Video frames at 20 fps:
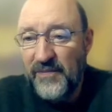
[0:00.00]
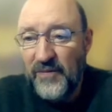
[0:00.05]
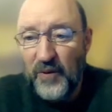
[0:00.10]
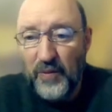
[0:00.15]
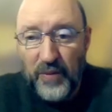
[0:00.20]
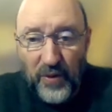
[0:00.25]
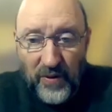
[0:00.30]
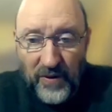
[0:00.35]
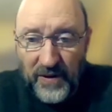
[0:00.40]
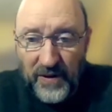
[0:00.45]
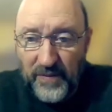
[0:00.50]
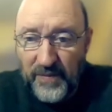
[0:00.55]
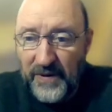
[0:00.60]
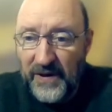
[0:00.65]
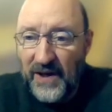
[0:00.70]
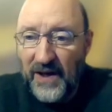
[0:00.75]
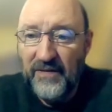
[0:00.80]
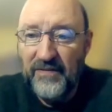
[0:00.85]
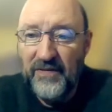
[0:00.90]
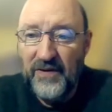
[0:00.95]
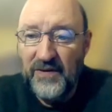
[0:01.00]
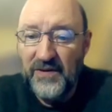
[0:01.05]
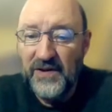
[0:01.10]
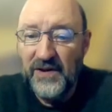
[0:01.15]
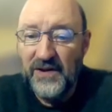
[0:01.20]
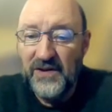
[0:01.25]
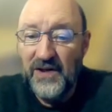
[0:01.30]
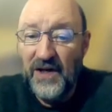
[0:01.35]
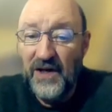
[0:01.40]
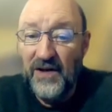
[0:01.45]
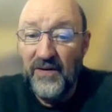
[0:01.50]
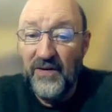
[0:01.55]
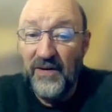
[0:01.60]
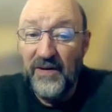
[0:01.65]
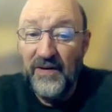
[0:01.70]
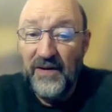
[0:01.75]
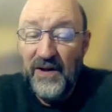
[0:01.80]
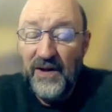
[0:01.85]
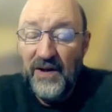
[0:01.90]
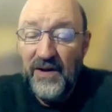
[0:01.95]
reported behaviors,
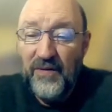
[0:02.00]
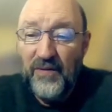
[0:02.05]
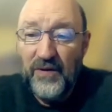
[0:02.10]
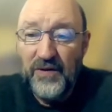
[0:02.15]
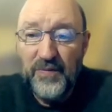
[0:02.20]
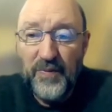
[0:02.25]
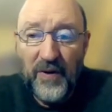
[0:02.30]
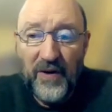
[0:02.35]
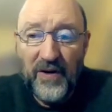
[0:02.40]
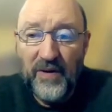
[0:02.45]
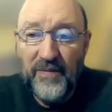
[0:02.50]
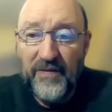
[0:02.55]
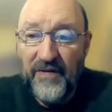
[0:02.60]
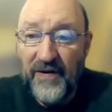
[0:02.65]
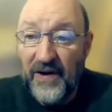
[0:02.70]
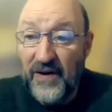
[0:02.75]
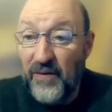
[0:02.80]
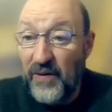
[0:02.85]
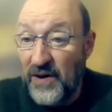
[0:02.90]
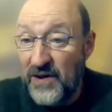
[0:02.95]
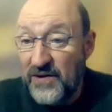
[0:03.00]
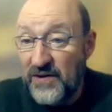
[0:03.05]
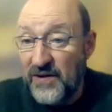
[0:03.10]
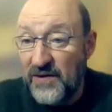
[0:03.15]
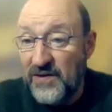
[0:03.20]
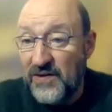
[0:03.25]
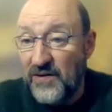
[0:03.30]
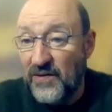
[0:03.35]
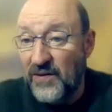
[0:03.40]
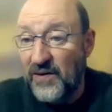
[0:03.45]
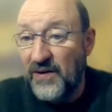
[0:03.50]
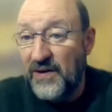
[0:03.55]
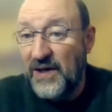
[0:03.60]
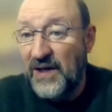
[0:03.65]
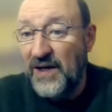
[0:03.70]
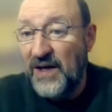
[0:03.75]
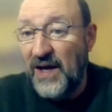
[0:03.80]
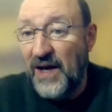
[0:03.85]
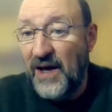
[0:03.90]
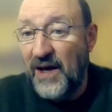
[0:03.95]
etc., whereas program evaluations are
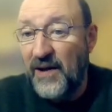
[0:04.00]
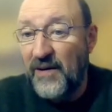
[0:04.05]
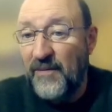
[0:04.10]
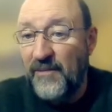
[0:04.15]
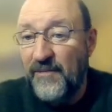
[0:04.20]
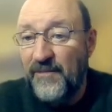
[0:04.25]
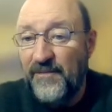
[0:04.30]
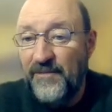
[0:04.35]
looking at